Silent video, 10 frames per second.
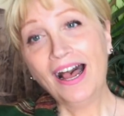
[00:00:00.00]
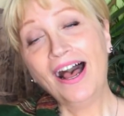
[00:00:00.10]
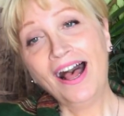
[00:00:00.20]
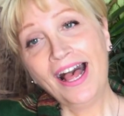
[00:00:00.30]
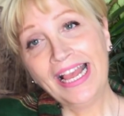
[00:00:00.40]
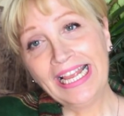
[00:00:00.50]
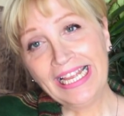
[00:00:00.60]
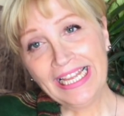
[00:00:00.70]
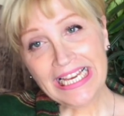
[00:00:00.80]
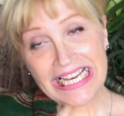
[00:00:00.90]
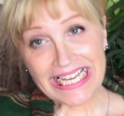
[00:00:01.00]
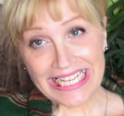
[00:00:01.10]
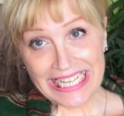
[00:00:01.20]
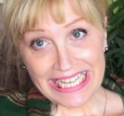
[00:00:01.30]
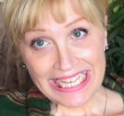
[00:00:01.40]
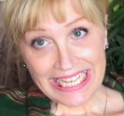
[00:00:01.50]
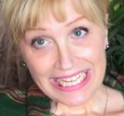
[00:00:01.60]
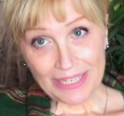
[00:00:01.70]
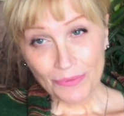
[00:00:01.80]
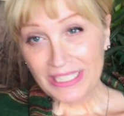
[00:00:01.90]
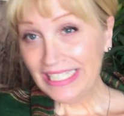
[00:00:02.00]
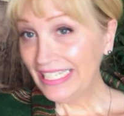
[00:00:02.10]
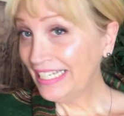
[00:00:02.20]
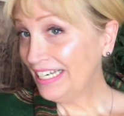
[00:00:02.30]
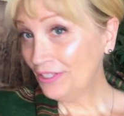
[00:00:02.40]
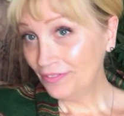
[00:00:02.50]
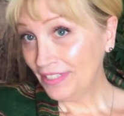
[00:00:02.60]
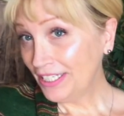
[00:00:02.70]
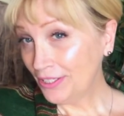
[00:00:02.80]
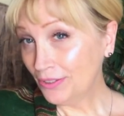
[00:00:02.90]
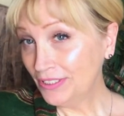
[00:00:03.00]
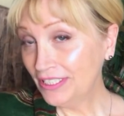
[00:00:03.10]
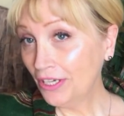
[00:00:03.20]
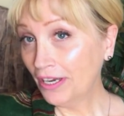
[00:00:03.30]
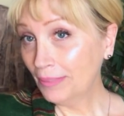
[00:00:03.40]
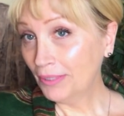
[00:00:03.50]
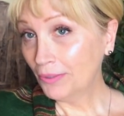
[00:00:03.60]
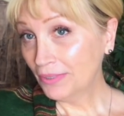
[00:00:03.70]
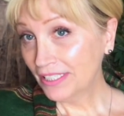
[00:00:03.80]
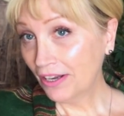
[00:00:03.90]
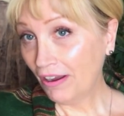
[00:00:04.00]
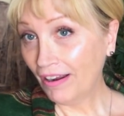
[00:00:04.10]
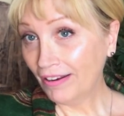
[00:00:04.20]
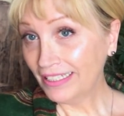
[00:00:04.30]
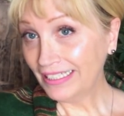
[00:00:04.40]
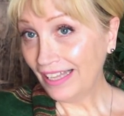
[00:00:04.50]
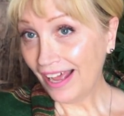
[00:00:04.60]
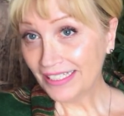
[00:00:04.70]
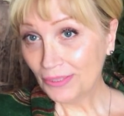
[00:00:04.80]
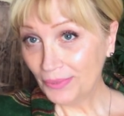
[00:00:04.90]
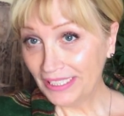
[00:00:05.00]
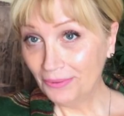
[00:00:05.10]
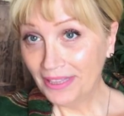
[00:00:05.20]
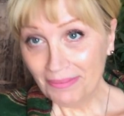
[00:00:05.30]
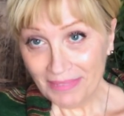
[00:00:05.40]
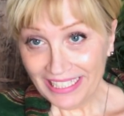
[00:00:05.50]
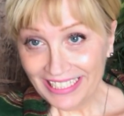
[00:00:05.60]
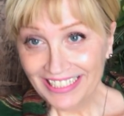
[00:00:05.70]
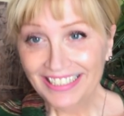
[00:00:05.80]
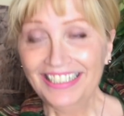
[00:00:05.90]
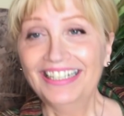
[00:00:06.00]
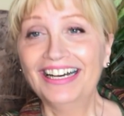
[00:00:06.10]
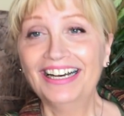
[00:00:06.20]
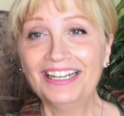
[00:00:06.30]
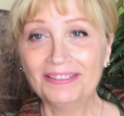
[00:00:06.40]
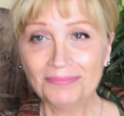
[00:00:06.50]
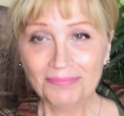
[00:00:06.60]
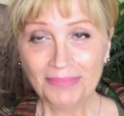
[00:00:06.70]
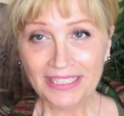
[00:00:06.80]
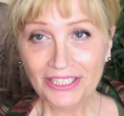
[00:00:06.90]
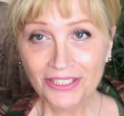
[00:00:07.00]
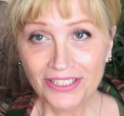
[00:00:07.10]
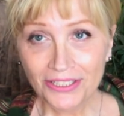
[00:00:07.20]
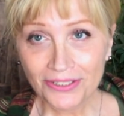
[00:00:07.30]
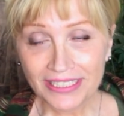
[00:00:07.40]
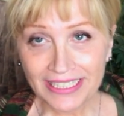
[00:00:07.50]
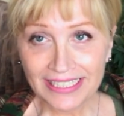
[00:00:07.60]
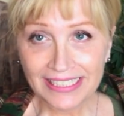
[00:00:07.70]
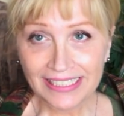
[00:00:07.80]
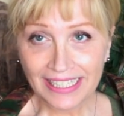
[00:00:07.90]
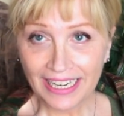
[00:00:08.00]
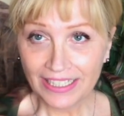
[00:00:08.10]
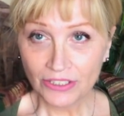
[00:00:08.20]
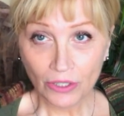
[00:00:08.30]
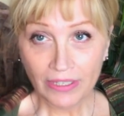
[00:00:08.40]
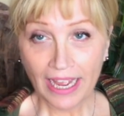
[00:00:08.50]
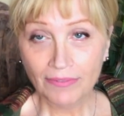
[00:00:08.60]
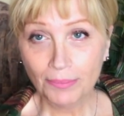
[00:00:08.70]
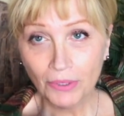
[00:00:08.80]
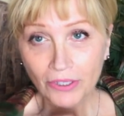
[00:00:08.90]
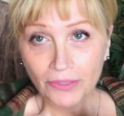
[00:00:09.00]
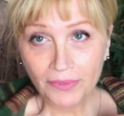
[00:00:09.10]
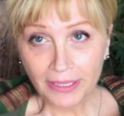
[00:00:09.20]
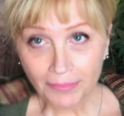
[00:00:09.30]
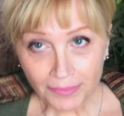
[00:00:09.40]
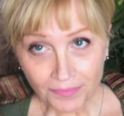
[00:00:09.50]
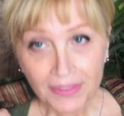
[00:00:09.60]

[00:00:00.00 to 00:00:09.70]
I would need another video to talk about what's gone on in the last week with me. But the good news is that I don't have a broken rib,